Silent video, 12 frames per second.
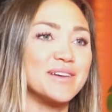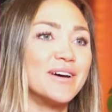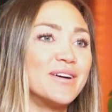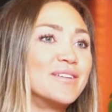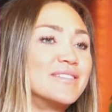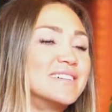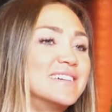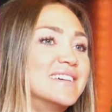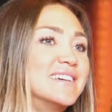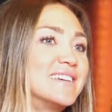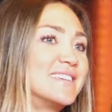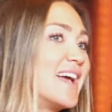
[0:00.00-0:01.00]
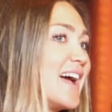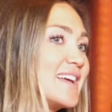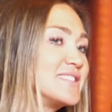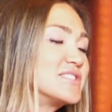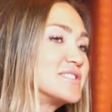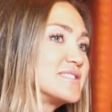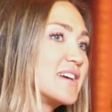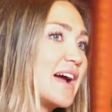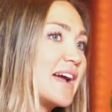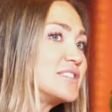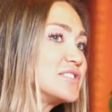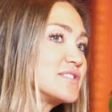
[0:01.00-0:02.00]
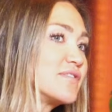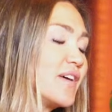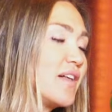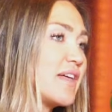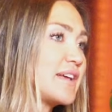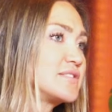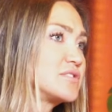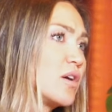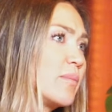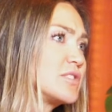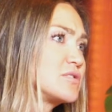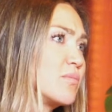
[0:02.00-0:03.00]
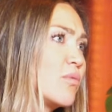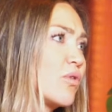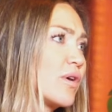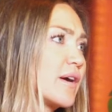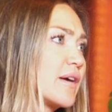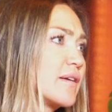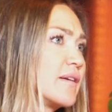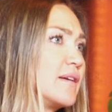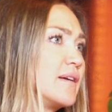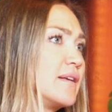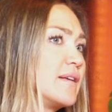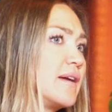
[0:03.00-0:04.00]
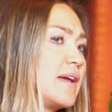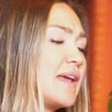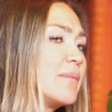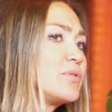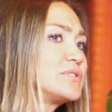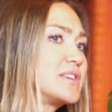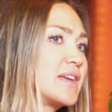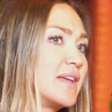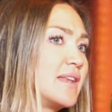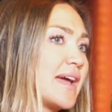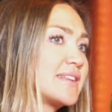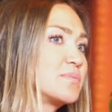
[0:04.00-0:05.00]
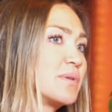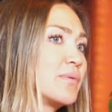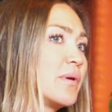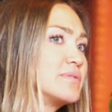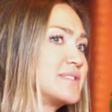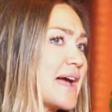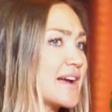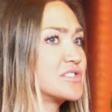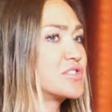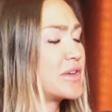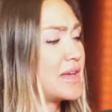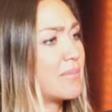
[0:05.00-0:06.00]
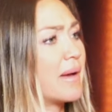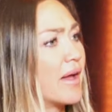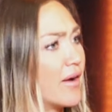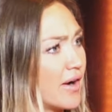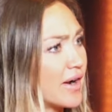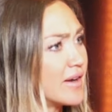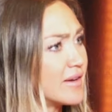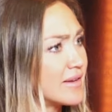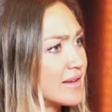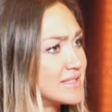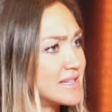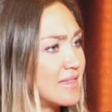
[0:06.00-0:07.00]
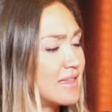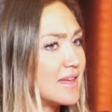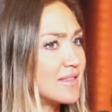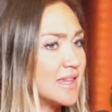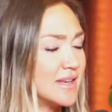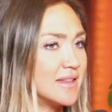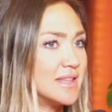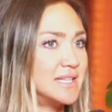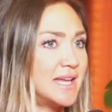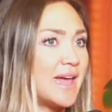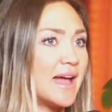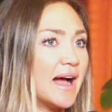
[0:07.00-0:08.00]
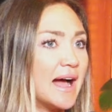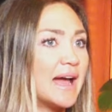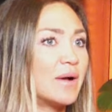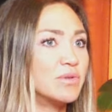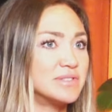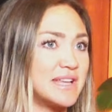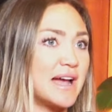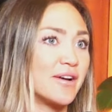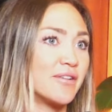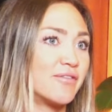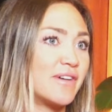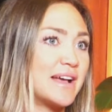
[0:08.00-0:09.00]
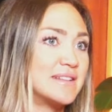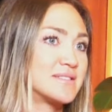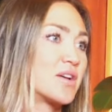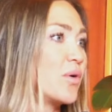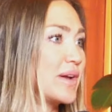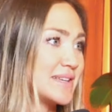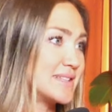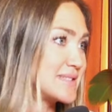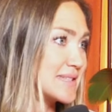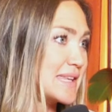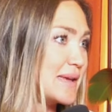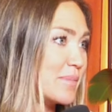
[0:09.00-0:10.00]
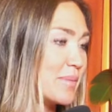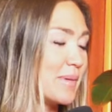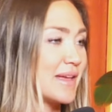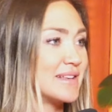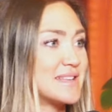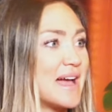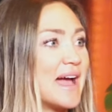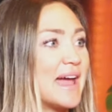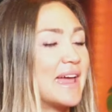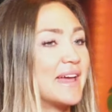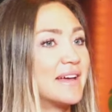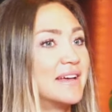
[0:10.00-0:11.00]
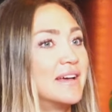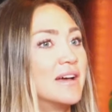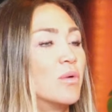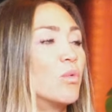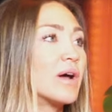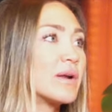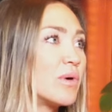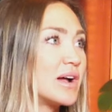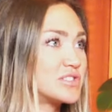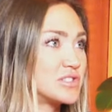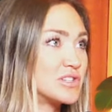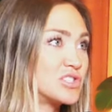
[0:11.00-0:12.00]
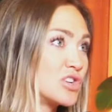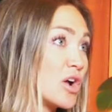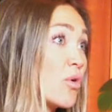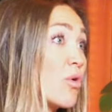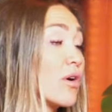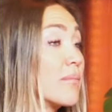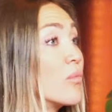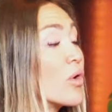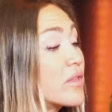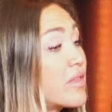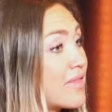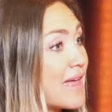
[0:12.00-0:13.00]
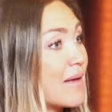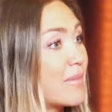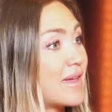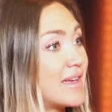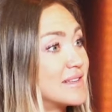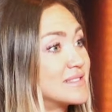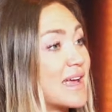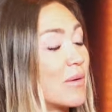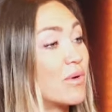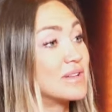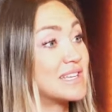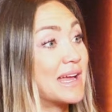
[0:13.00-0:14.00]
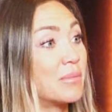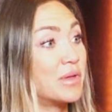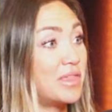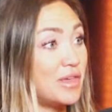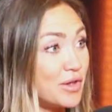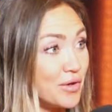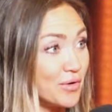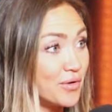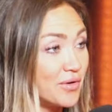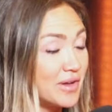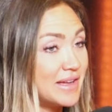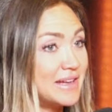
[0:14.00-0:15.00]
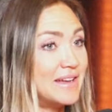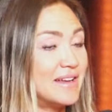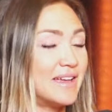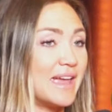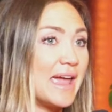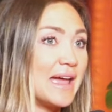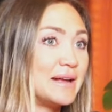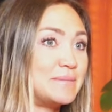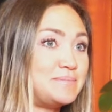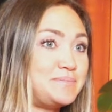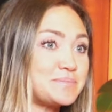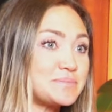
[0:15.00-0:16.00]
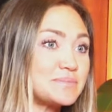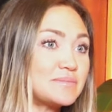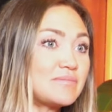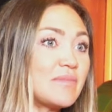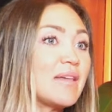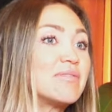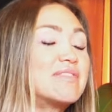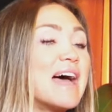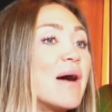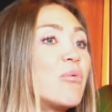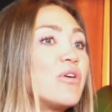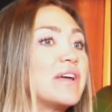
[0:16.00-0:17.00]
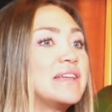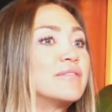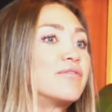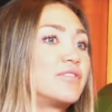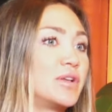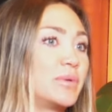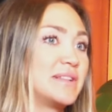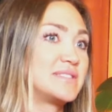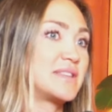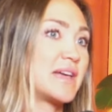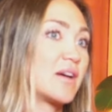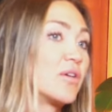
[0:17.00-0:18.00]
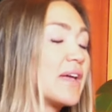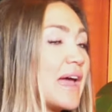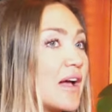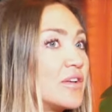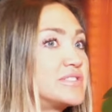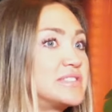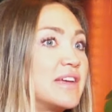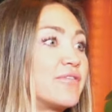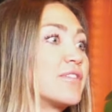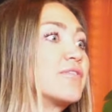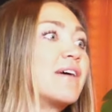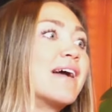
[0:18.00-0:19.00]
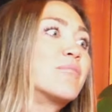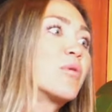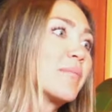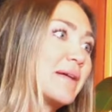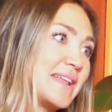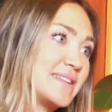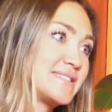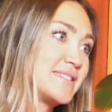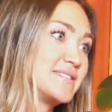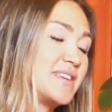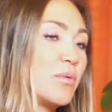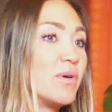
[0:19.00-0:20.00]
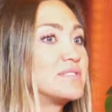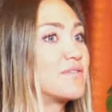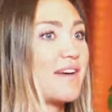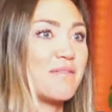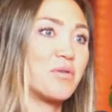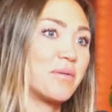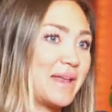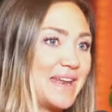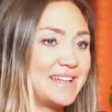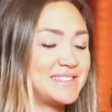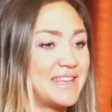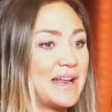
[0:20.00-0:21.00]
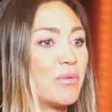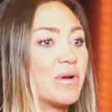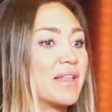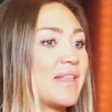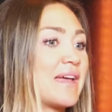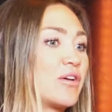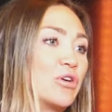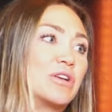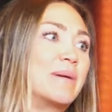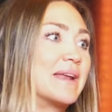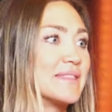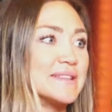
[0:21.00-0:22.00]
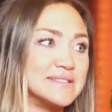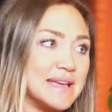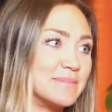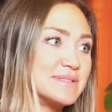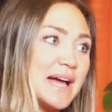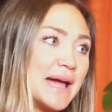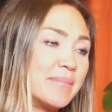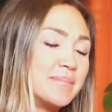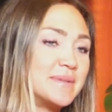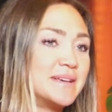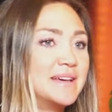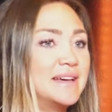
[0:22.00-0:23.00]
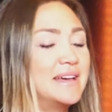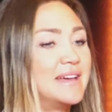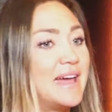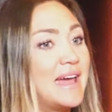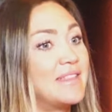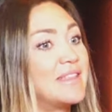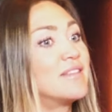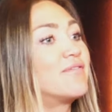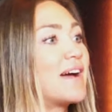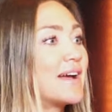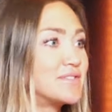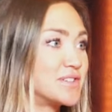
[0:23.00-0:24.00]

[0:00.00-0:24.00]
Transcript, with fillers: ago. Yeah, it just I just felt like so much more able to connect with what was actually in my heart because I think at the end of the day I will sacrifice going to sleep because I want to watch the show or more than that because I want time with you. Yeah. And that will influence like okay I'll stay for 5 more minutes cuz he wants 5 more minutes and I want to like go to bed at the same time. Mm-hmm. And then the 5